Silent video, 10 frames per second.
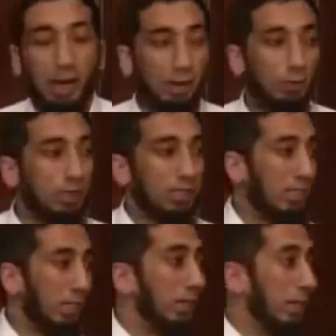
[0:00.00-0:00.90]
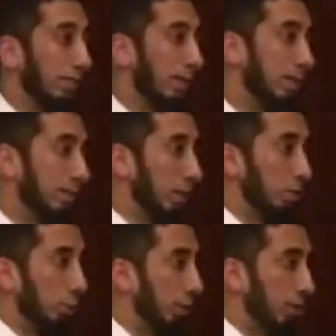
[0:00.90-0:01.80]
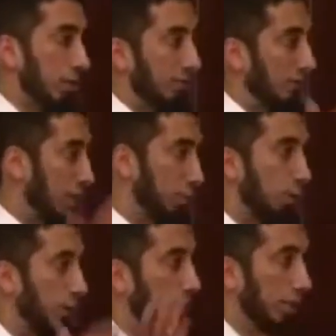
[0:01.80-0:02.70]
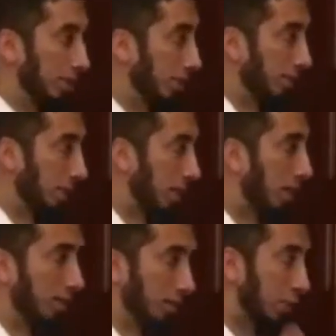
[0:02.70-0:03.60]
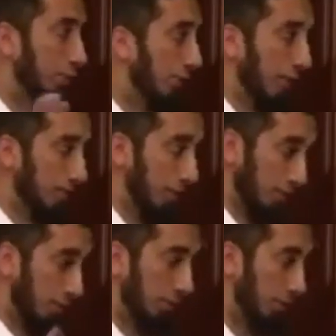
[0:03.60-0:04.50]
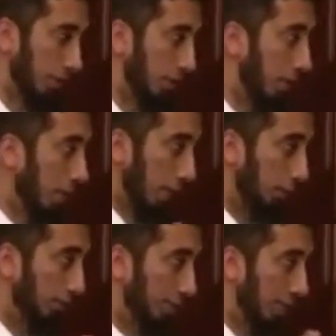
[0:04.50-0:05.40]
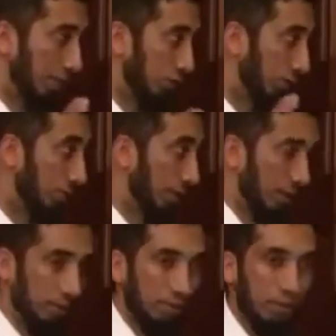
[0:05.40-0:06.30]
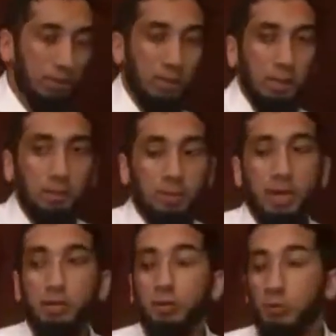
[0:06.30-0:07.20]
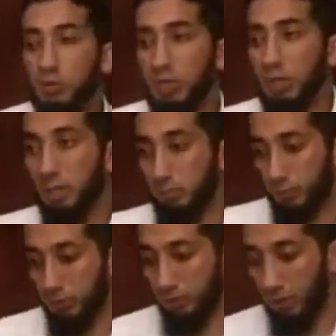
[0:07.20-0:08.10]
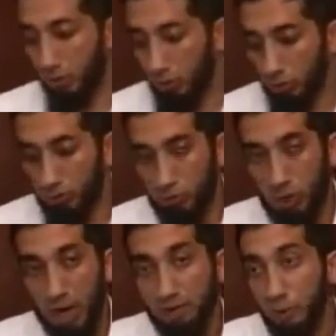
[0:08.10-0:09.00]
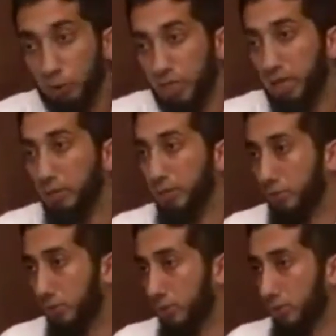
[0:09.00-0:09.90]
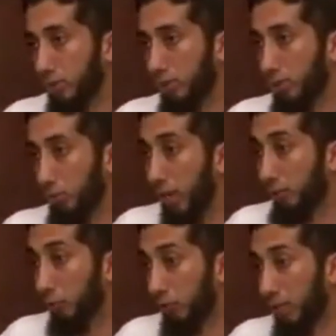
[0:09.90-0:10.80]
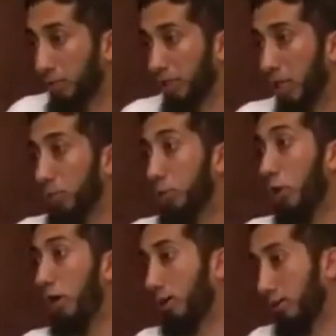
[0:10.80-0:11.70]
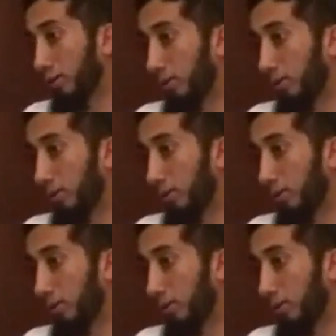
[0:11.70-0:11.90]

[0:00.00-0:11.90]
I don't necessarily come out and say Twitter and Facebook and all that stuff is haram, because I don't think personally, I don't see that it's forbidden. But I do see that Muslims they have no standards. We have no standards in how we talk.